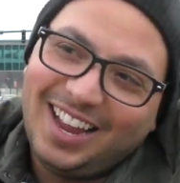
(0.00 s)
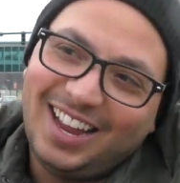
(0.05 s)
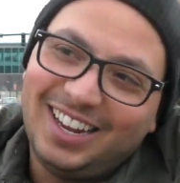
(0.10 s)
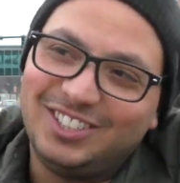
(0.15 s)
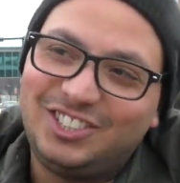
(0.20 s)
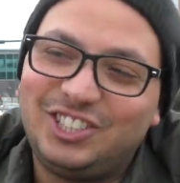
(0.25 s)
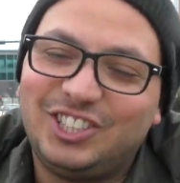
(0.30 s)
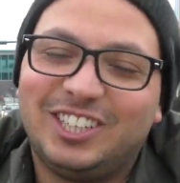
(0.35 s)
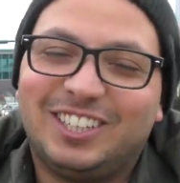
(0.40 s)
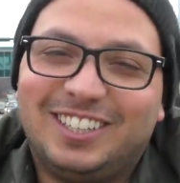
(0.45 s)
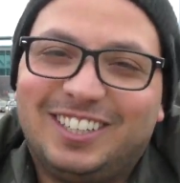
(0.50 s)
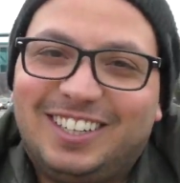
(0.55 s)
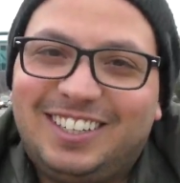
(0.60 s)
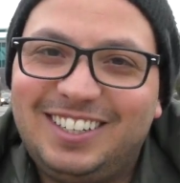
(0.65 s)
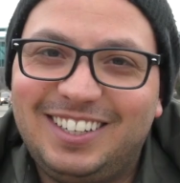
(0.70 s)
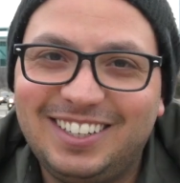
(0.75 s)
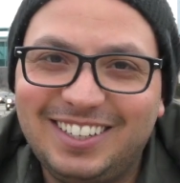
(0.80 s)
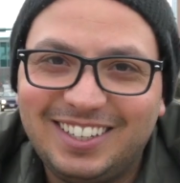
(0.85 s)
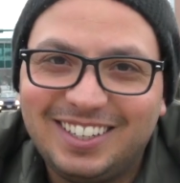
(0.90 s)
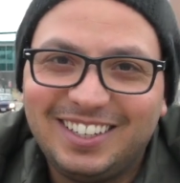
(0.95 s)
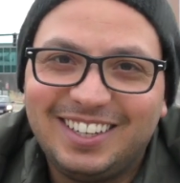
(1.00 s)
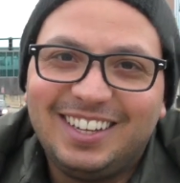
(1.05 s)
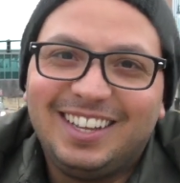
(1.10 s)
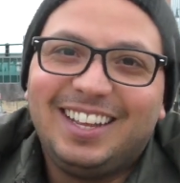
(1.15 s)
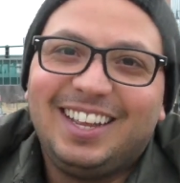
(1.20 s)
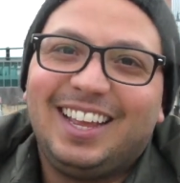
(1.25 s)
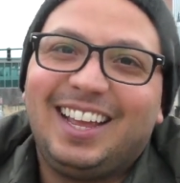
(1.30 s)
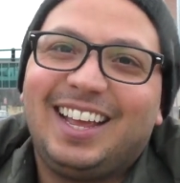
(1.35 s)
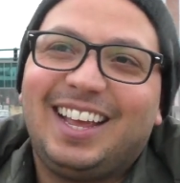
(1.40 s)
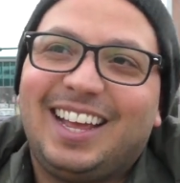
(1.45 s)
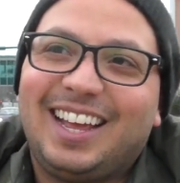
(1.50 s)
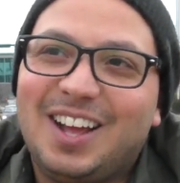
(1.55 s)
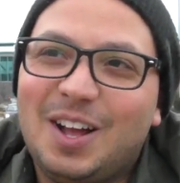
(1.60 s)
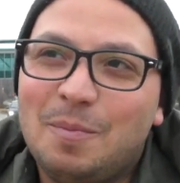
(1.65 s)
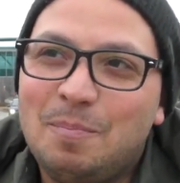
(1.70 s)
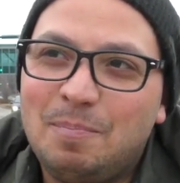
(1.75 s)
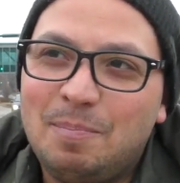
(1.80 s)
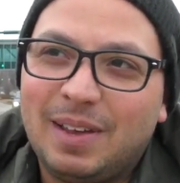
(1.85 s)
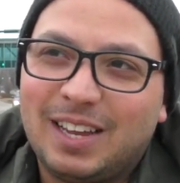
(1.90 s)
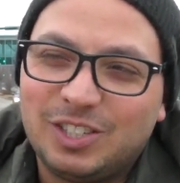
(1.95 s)
and chill
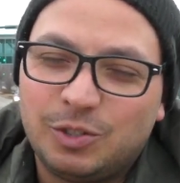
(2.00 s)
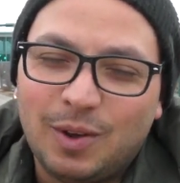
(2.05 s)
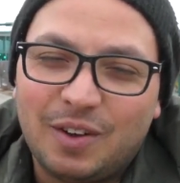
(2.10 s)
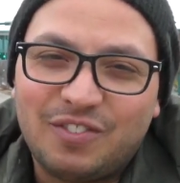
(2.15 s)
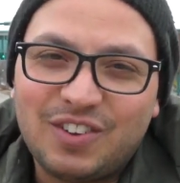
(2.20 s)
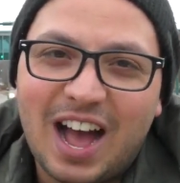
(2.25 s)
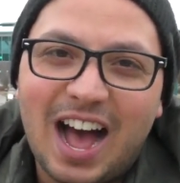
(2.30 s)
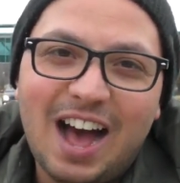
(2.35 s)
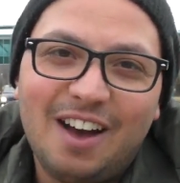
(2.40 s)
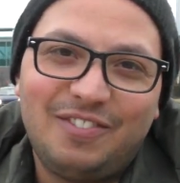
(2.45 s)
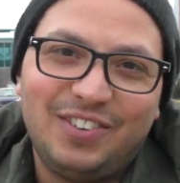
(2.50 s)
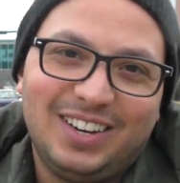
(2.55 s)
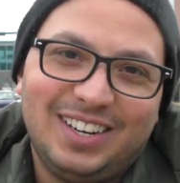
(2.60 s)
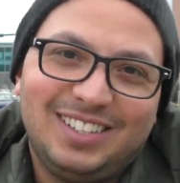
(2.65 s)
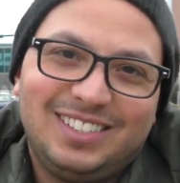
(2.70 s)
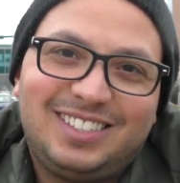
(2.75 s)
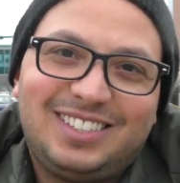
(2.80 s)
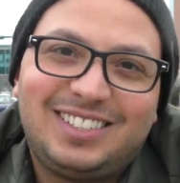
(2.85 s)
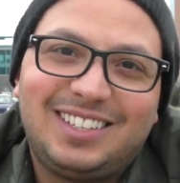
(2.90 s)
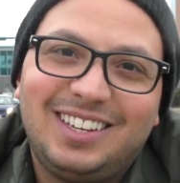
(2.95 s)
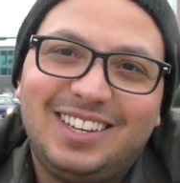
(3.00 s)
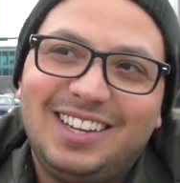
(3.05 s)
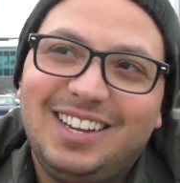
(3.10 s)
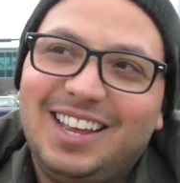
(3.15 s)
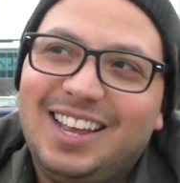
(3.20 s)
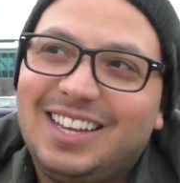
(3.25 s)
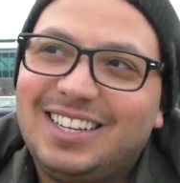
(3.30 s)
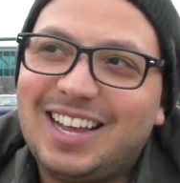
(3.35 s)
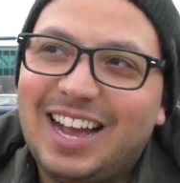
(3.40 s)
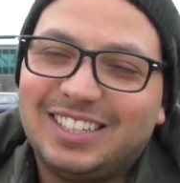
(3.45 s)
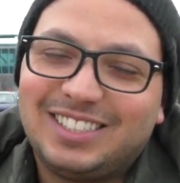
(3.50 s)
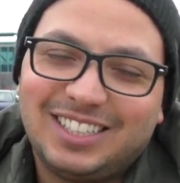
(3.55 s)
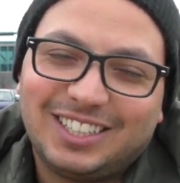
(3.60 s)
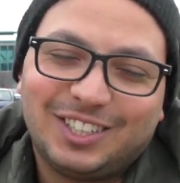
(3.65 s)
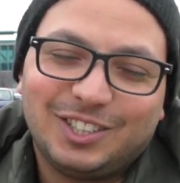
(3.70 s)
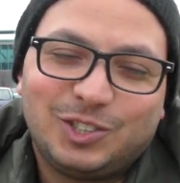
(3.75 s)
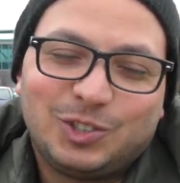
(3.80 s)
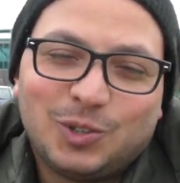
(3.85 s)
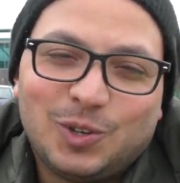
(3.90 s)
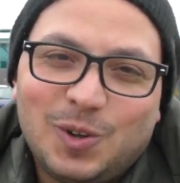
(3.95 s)
because we have confidence God's in
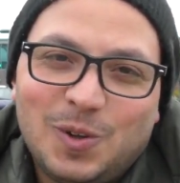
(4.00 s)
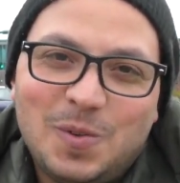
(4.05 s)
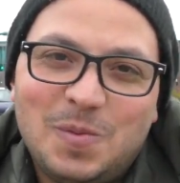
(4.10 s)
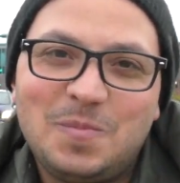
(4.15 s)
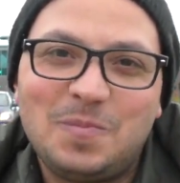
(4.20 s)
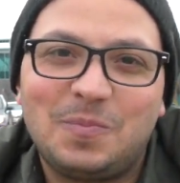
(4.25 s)
control.